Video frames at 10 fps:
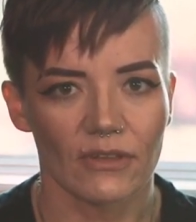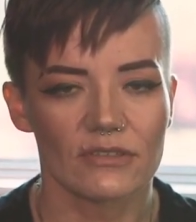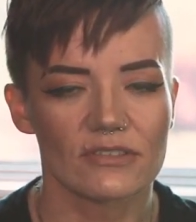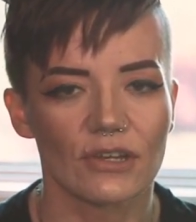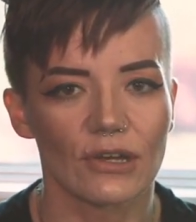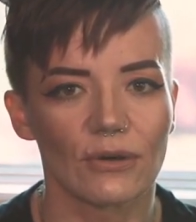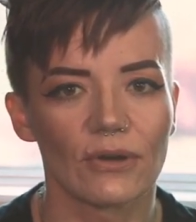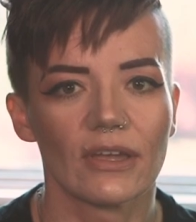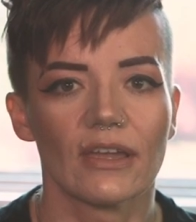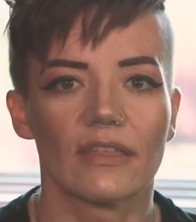So
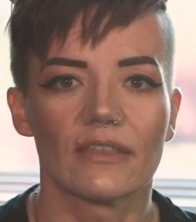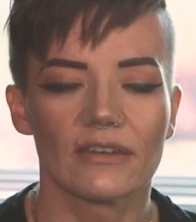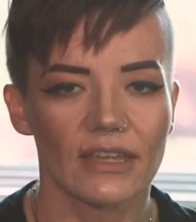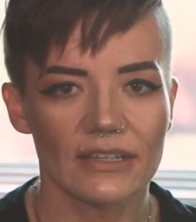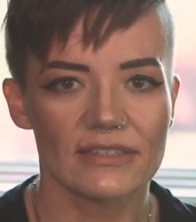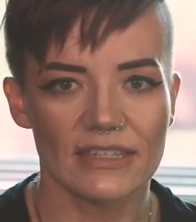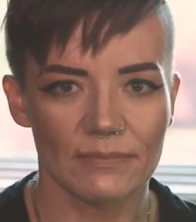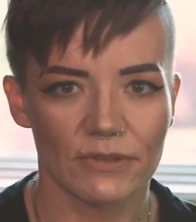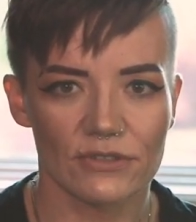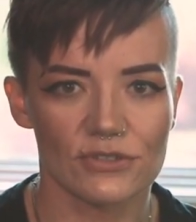the next
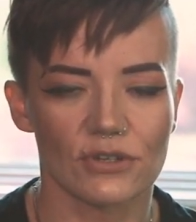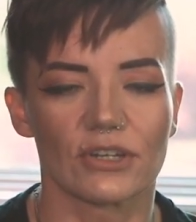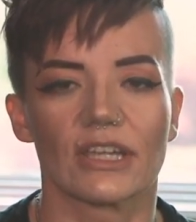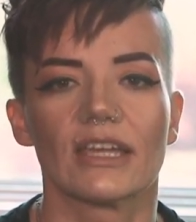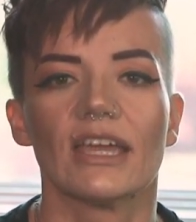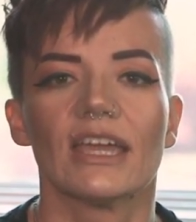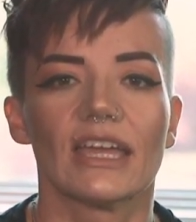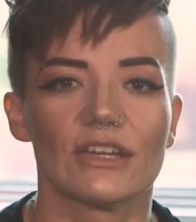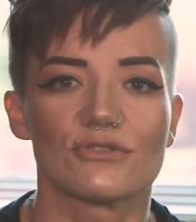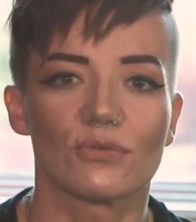step of this journey
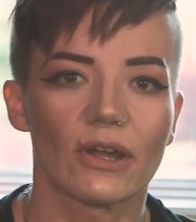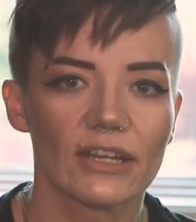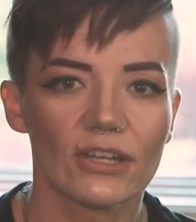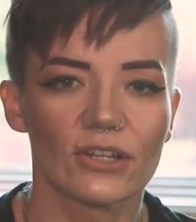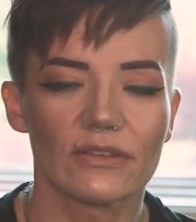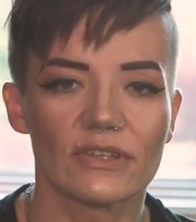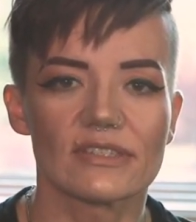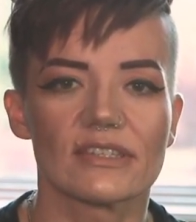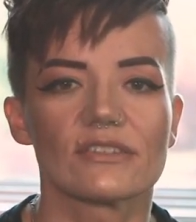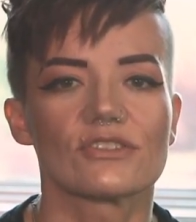is writing all of these
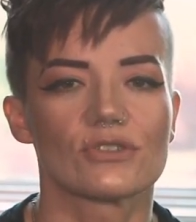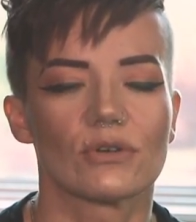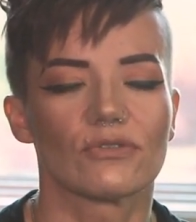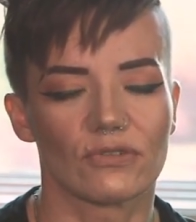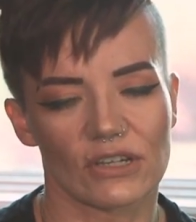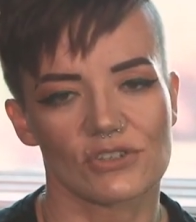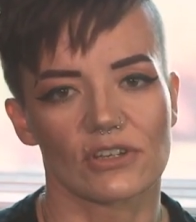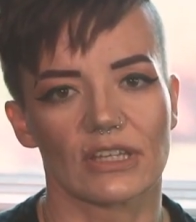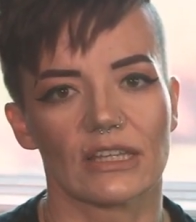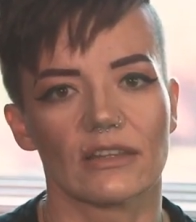things into a fresh,
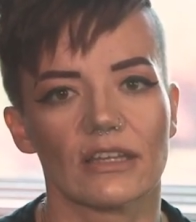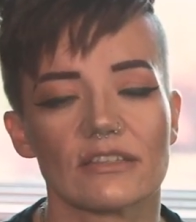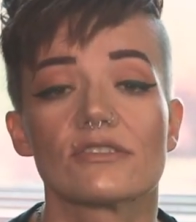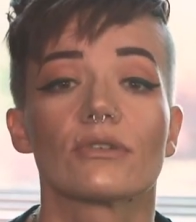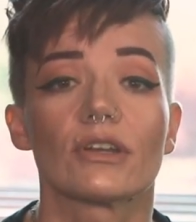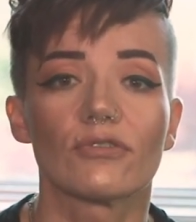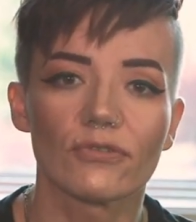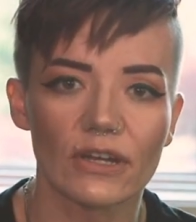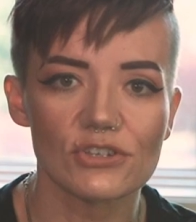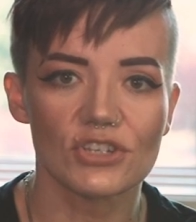clean list. So get a
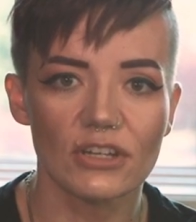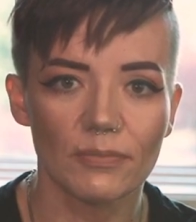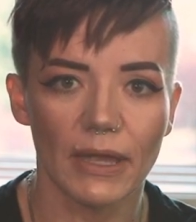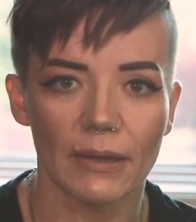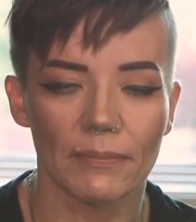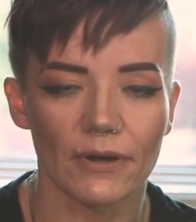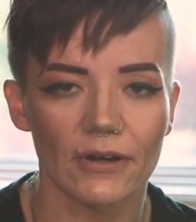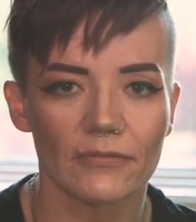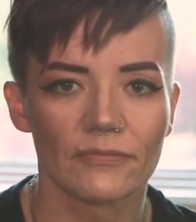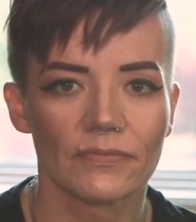fresh sheet of
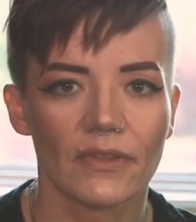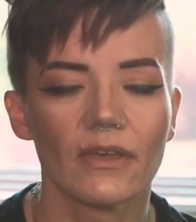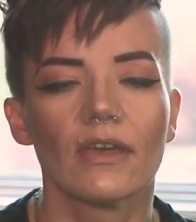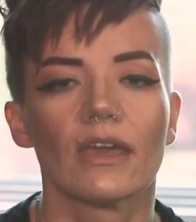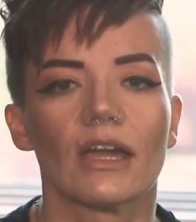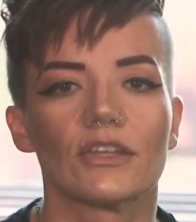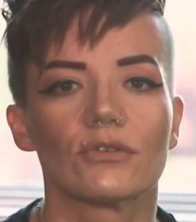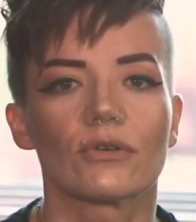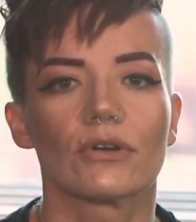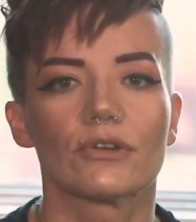paper and
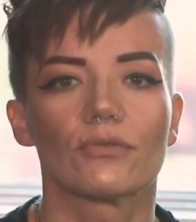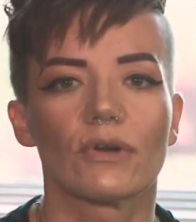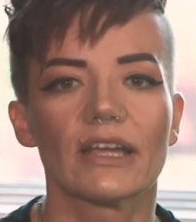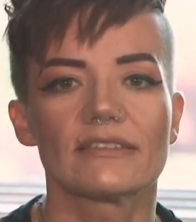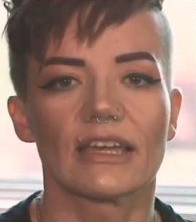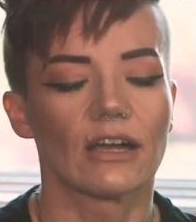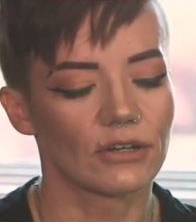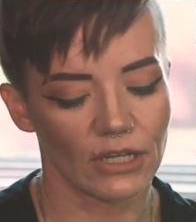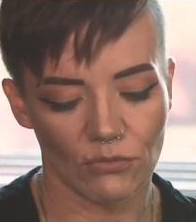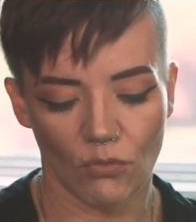you're going to write down
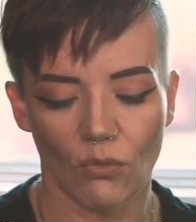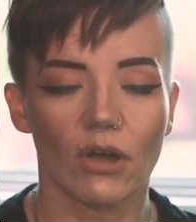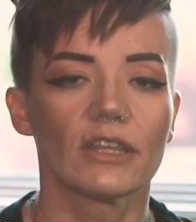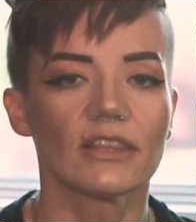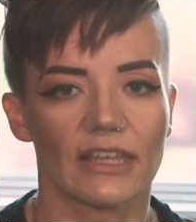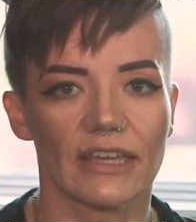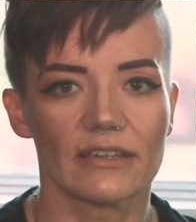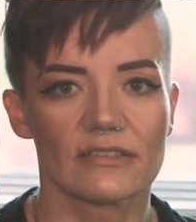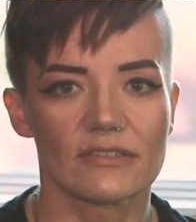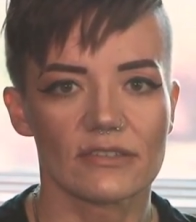in one
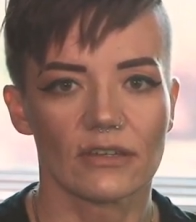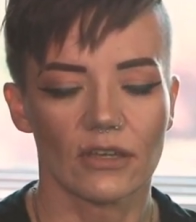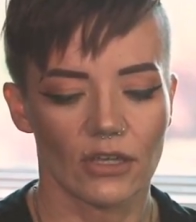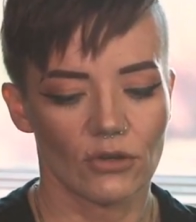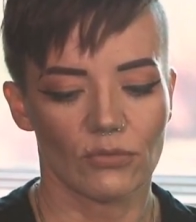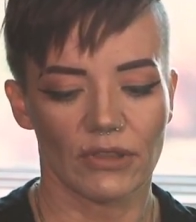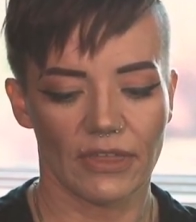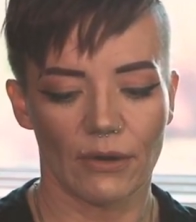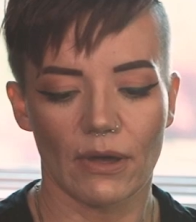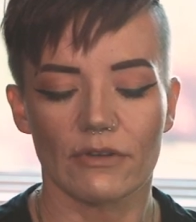list with
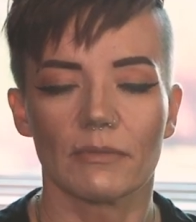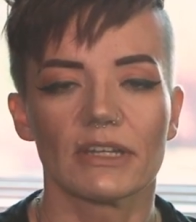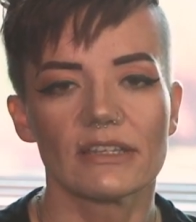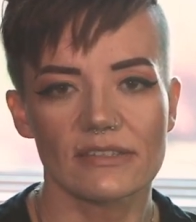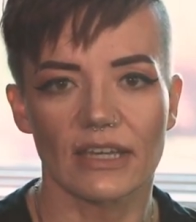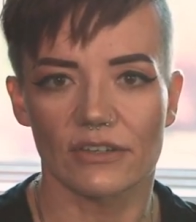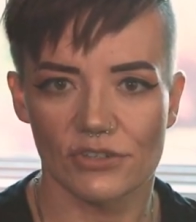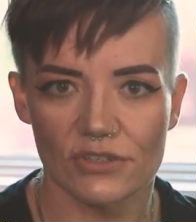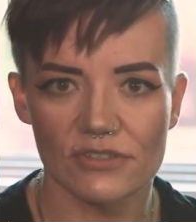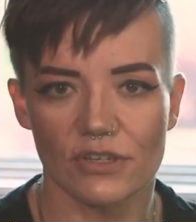however many
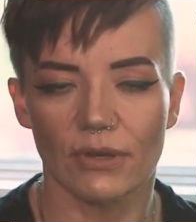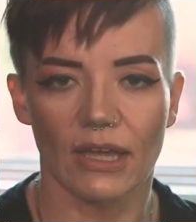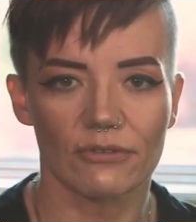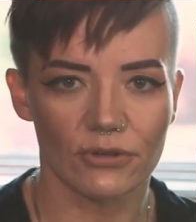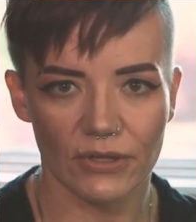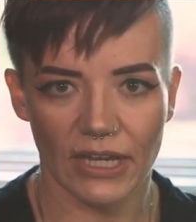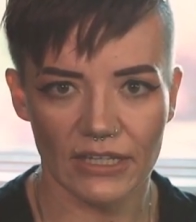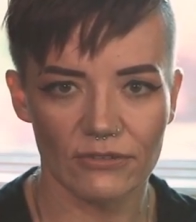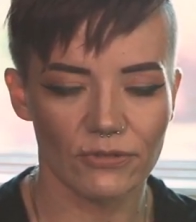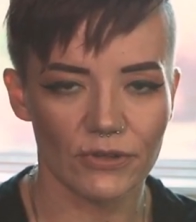sections you have
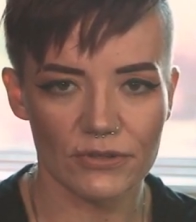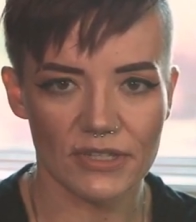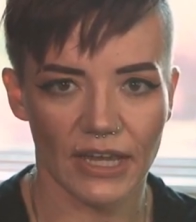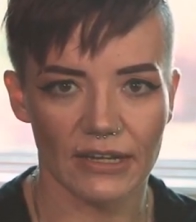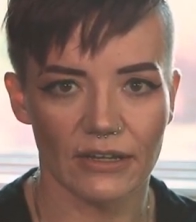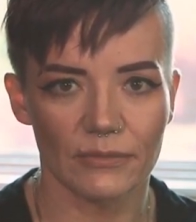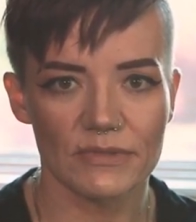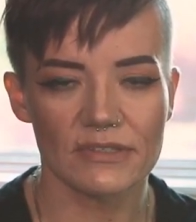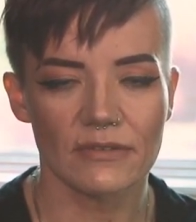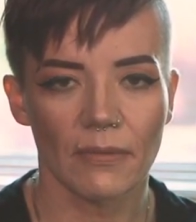created for those
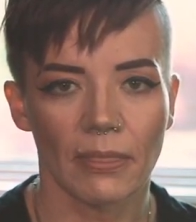items,